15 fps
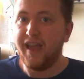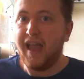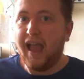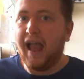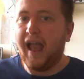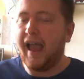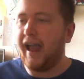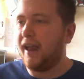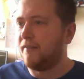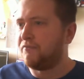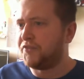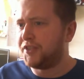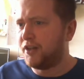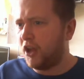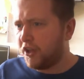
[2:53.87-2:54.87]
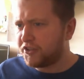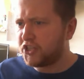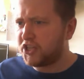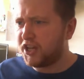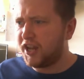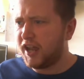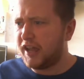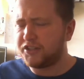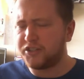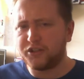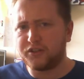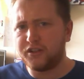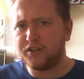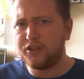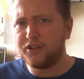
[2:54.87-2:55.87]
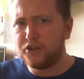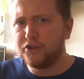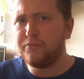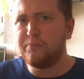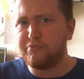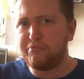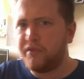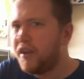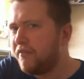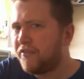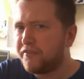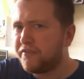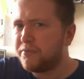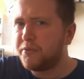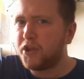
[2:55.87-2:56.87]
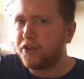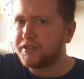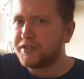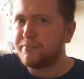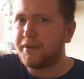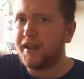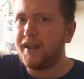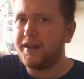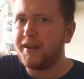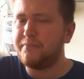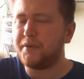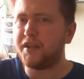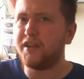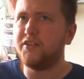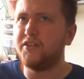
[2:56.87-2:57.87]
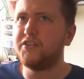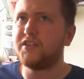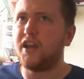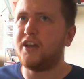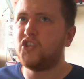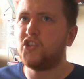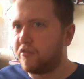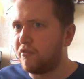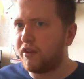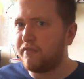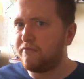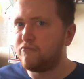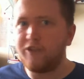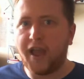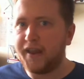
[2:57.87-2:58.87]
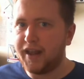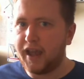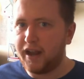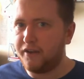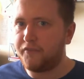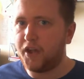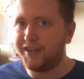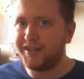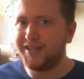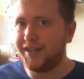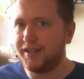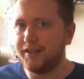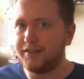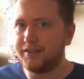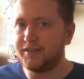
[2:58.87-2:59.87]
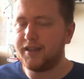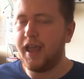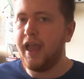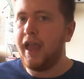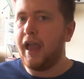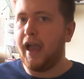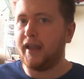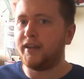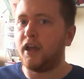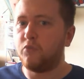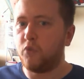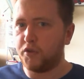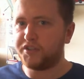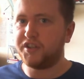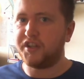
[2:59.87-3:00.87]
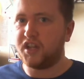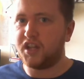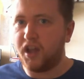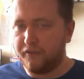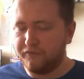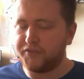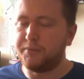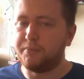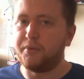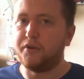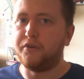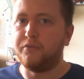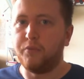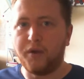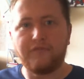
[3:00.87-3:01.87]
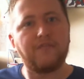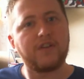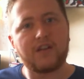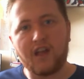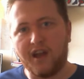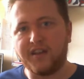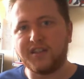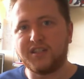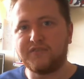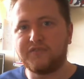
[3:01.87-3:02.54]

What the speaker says: And last year I took a good breather from cosplaying because I generally ran out of ideas and I wasn't comfortable with the kinds of